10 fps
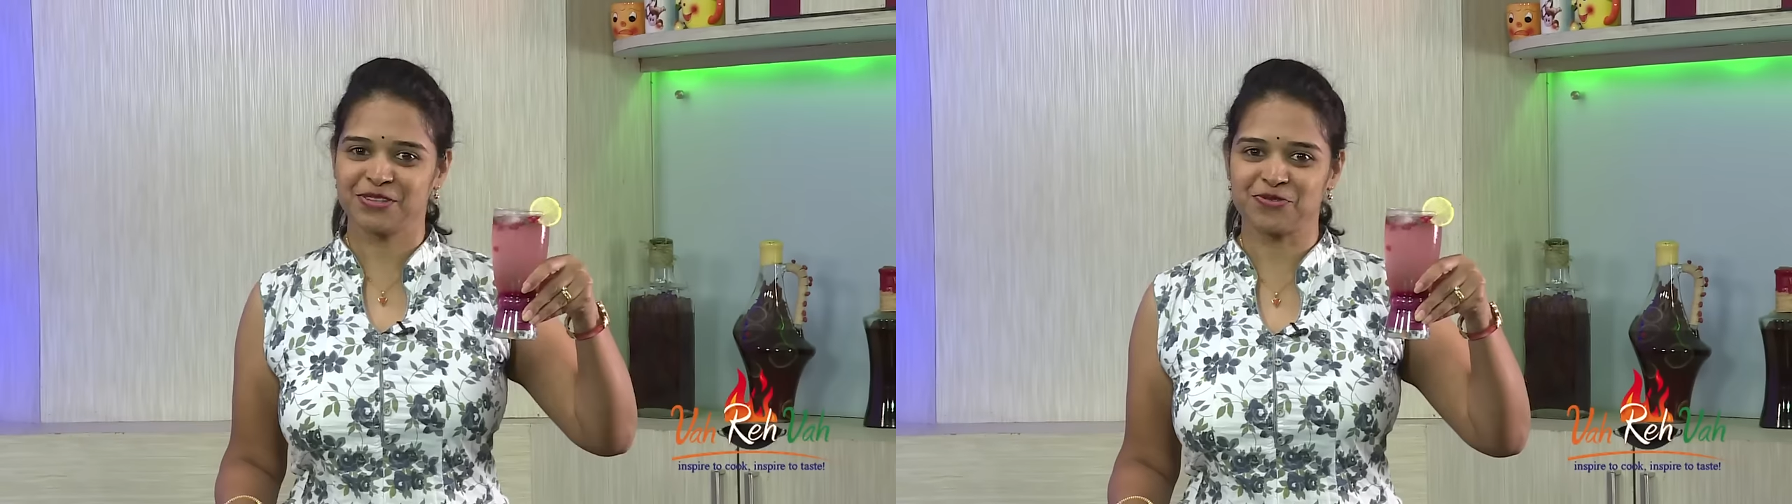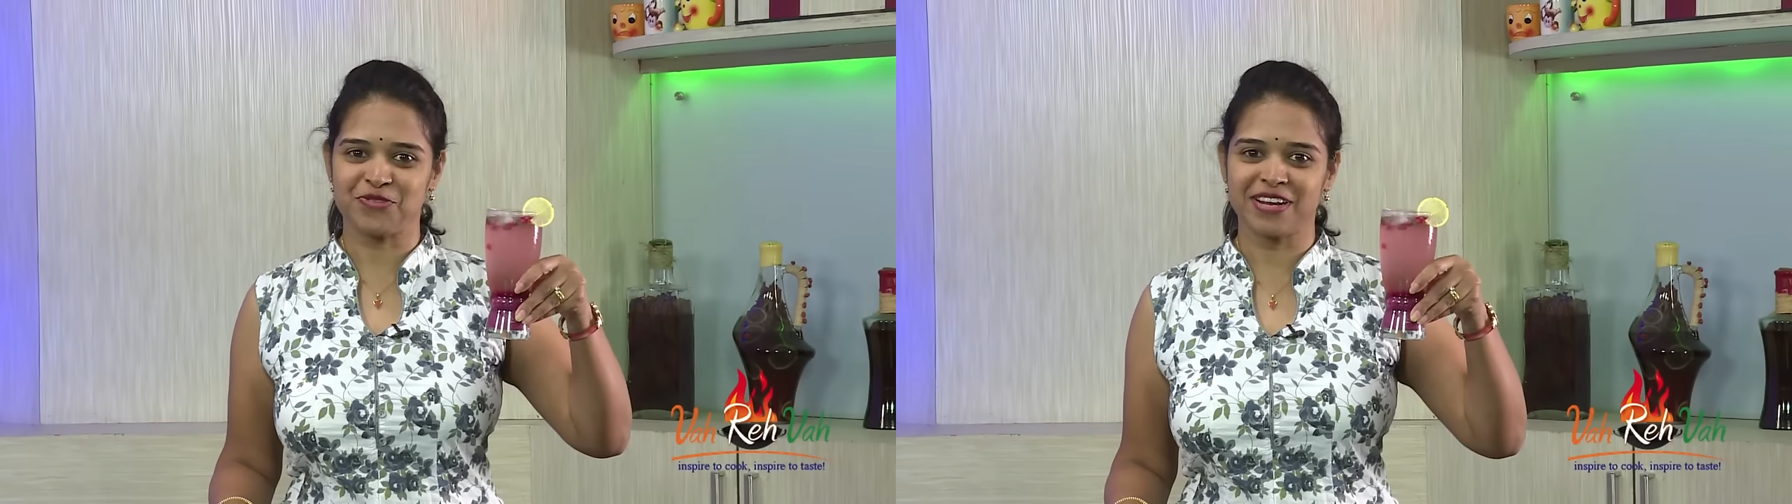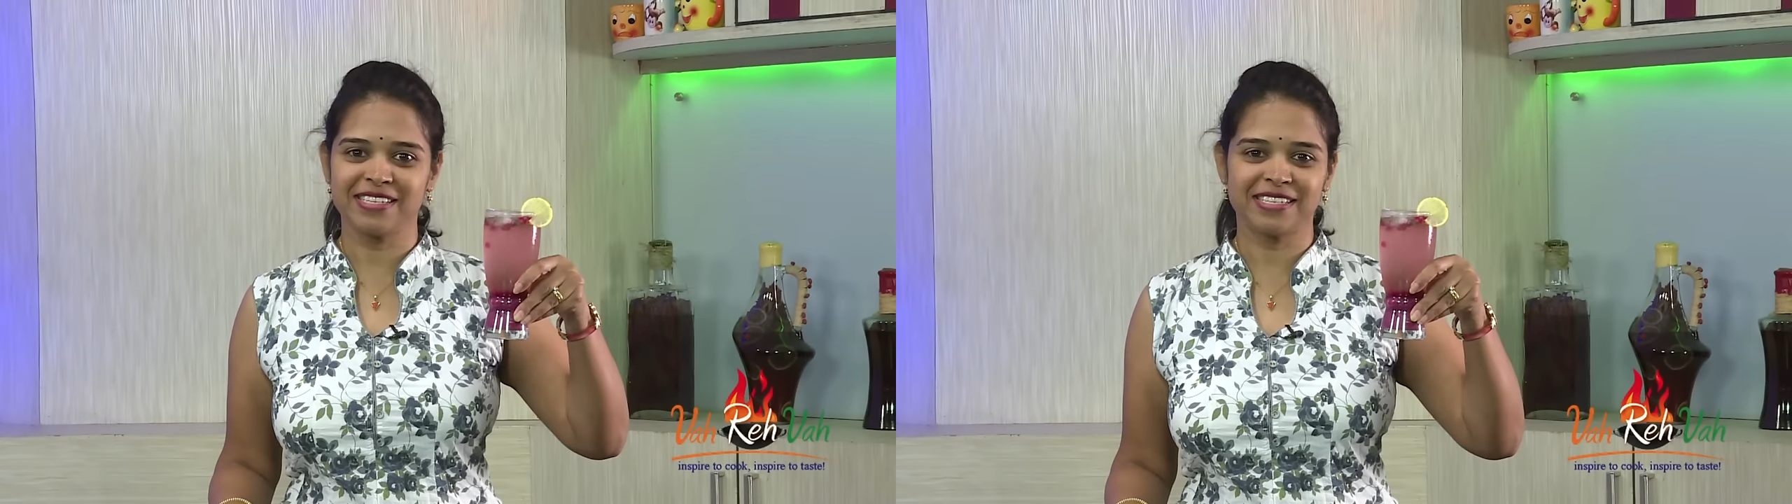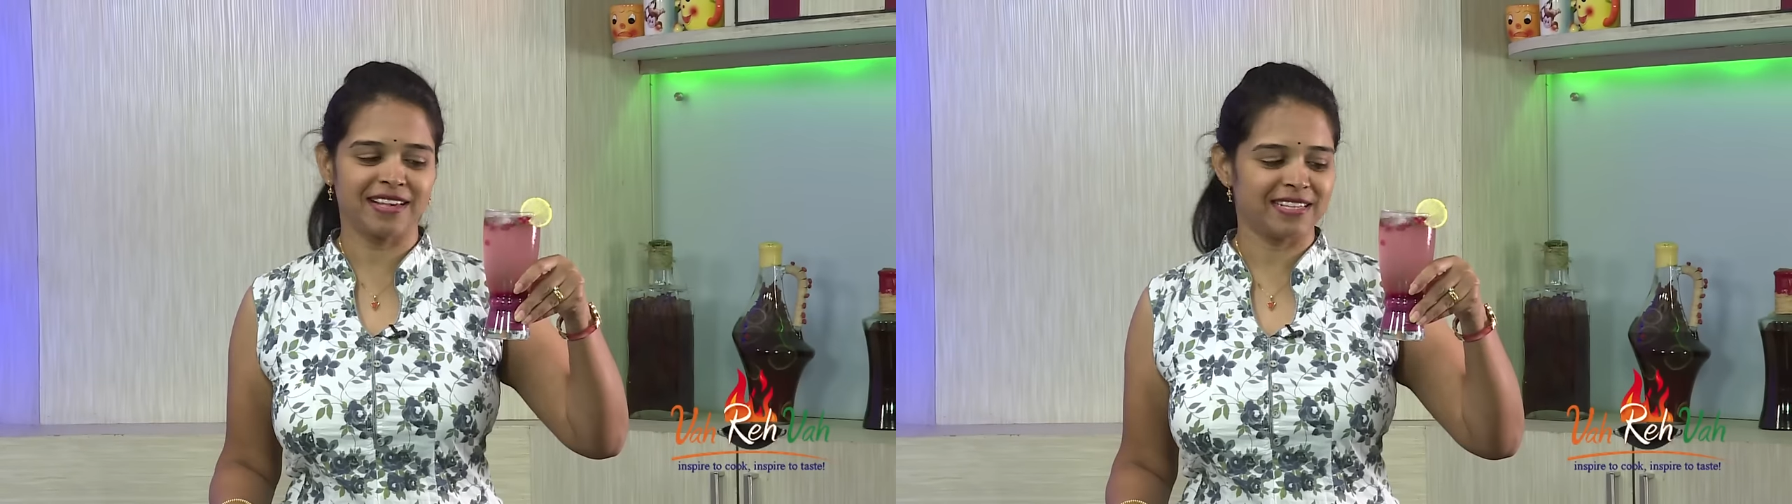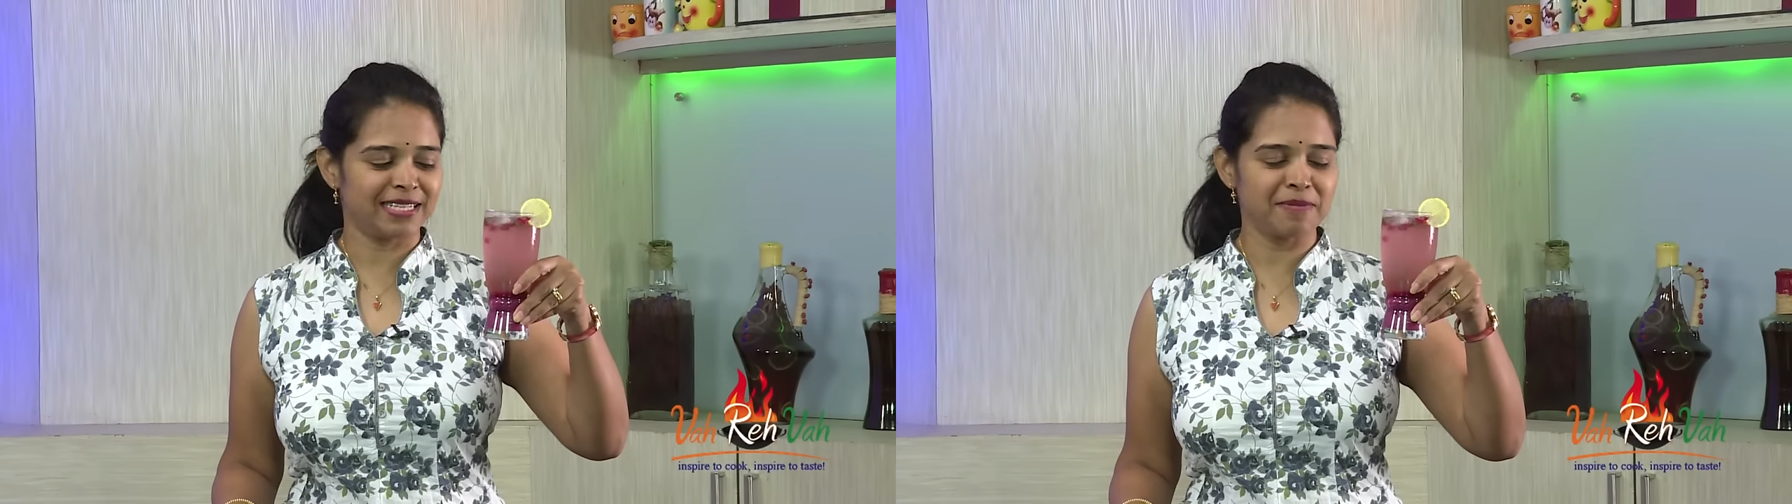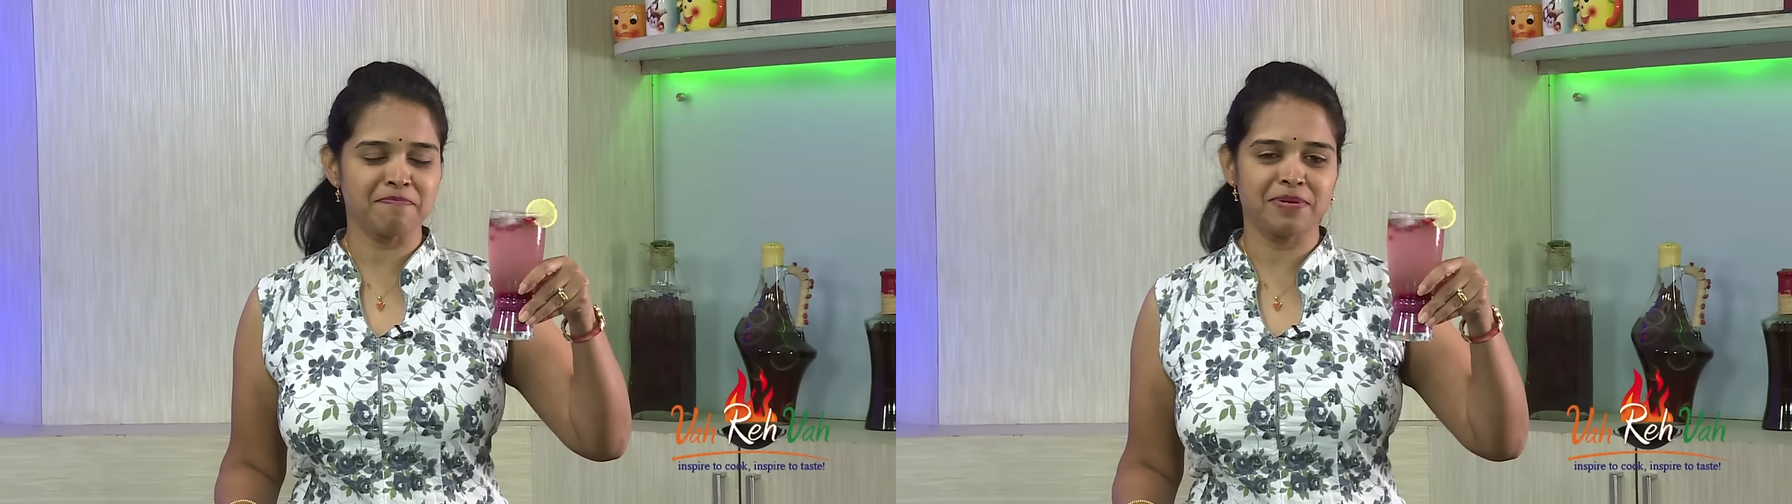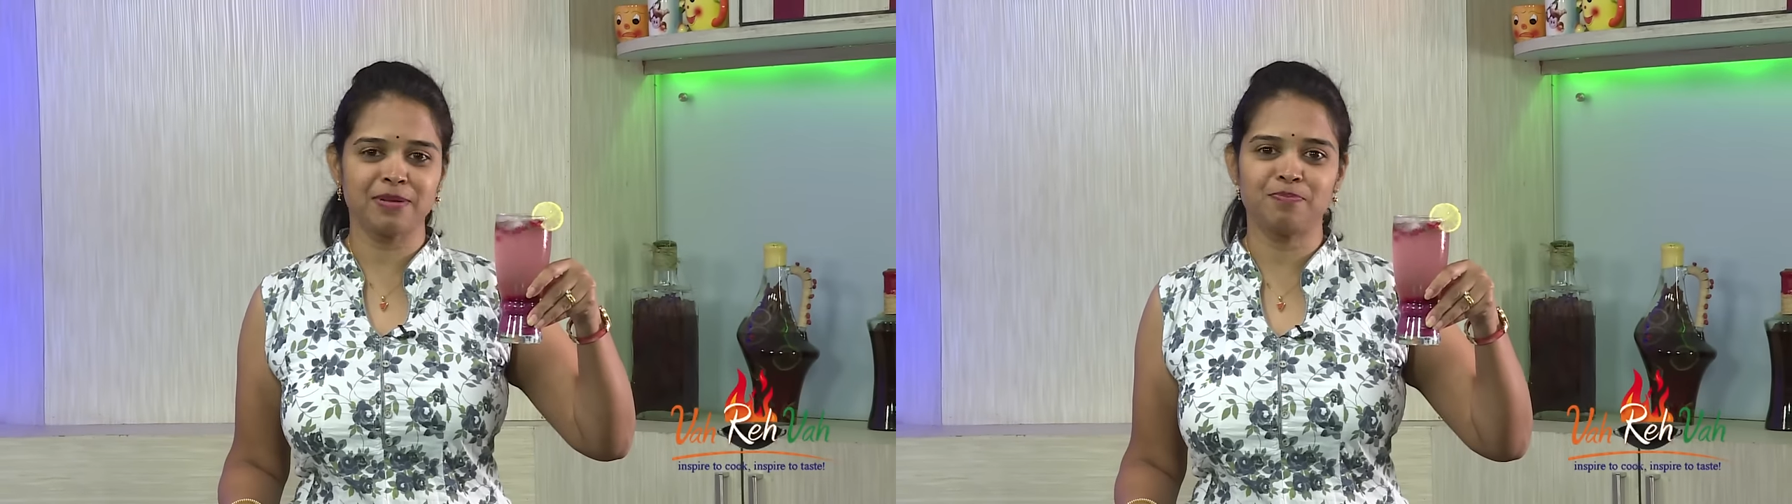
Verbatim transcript: So friends, simple